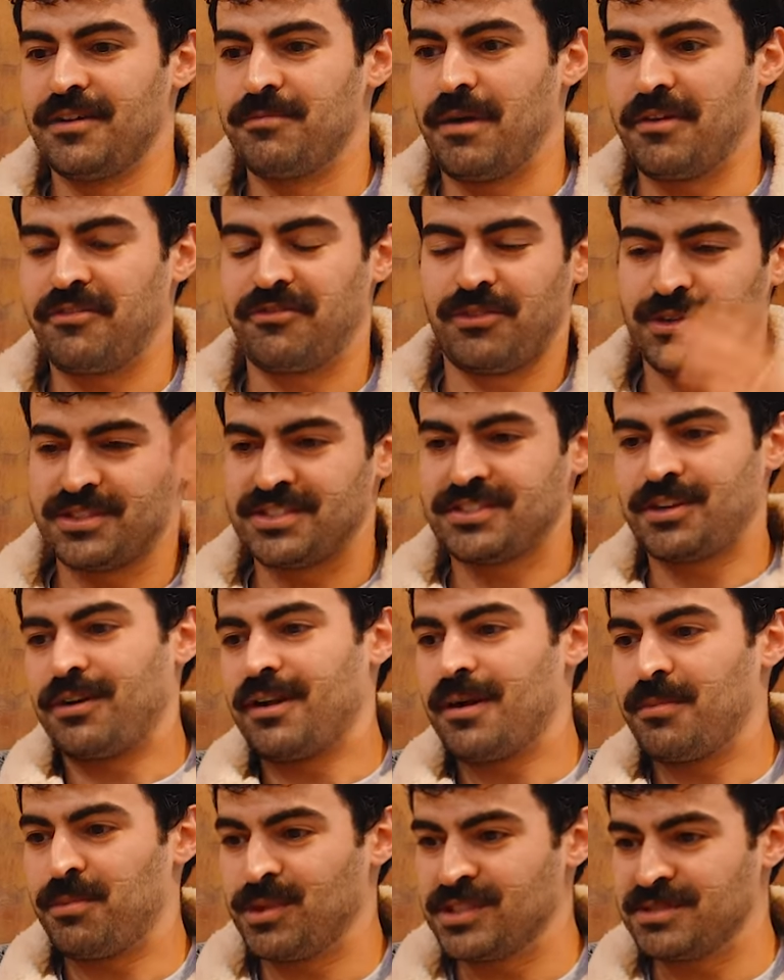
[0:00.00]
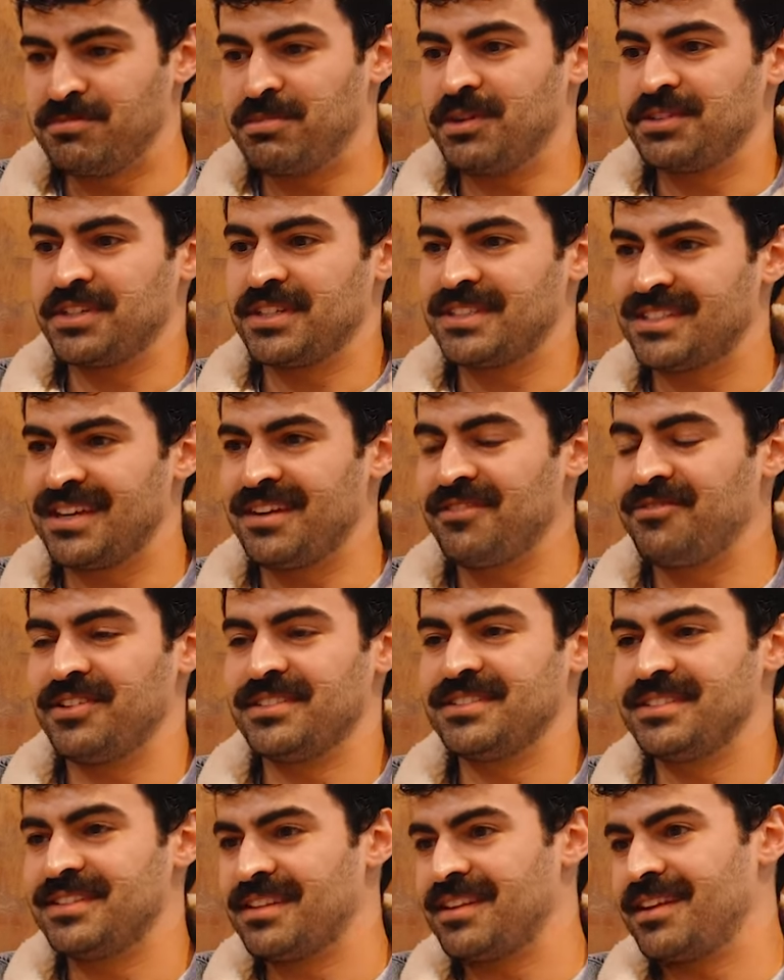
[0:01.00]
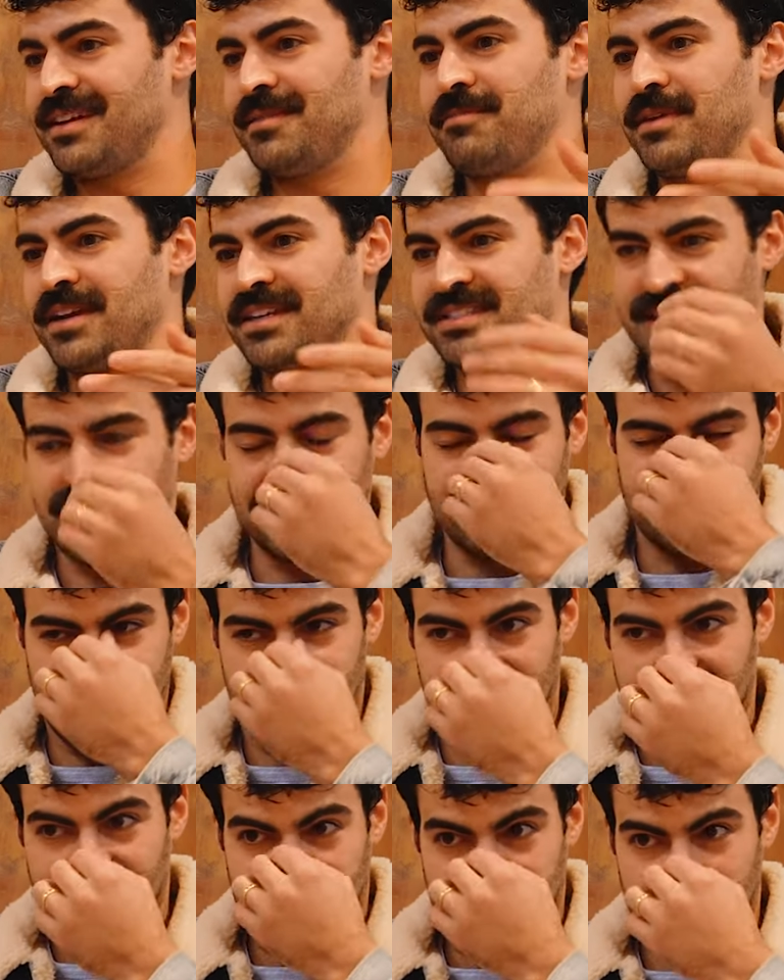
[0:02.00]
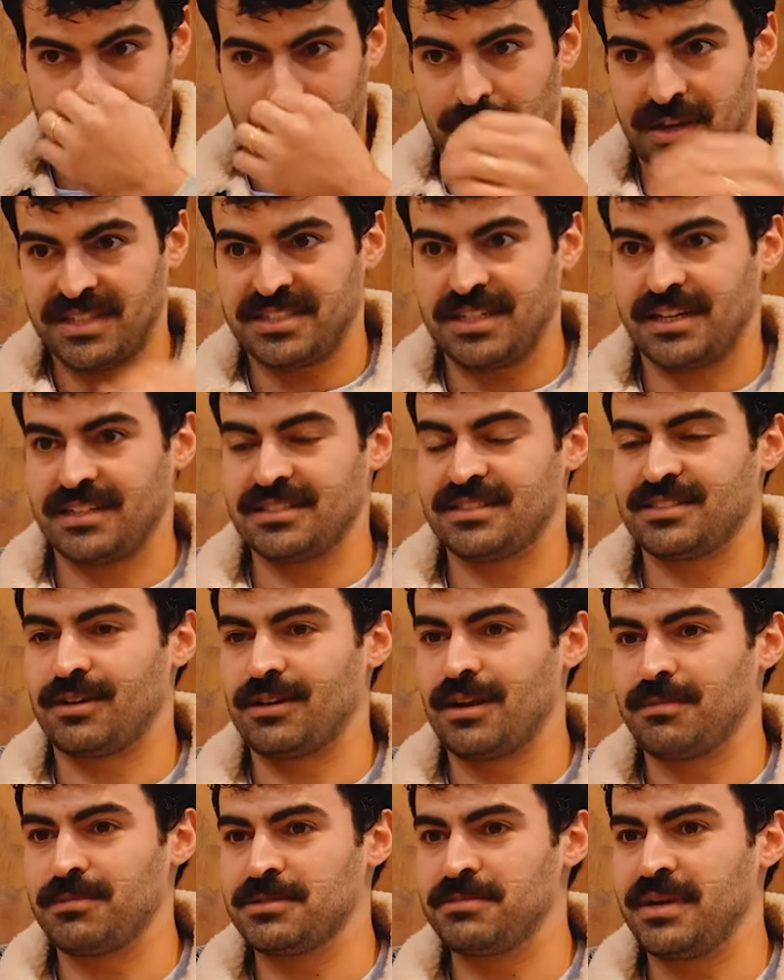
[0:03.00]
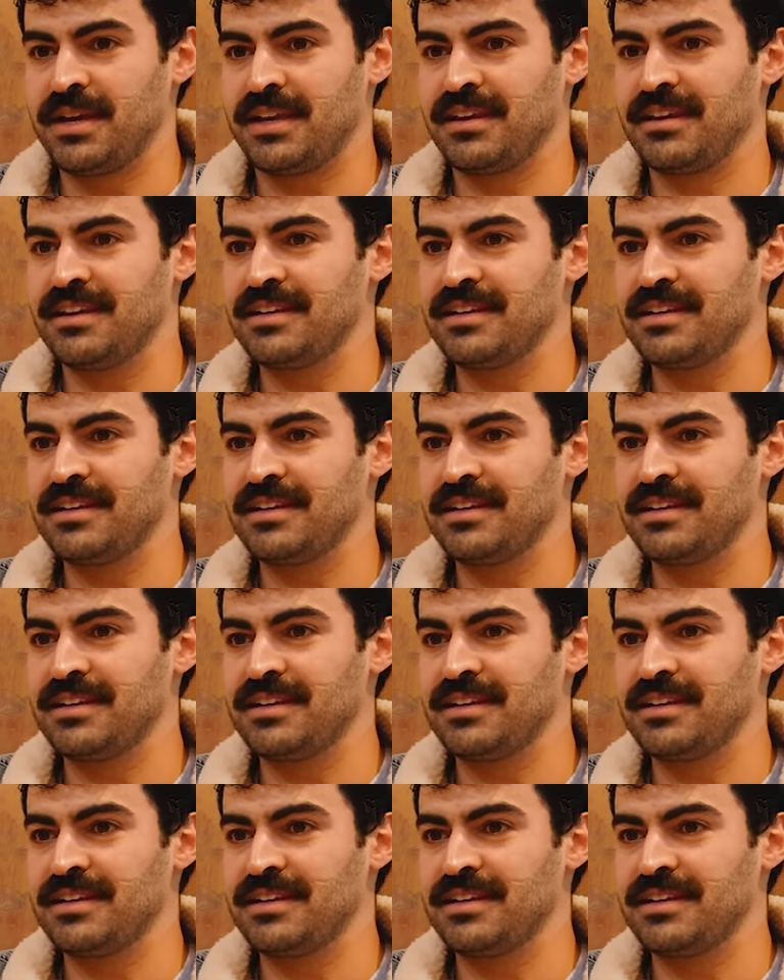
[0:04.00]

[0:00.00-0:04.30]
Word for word: my first startup was building stuff, and it makes sense then that my second startup is making it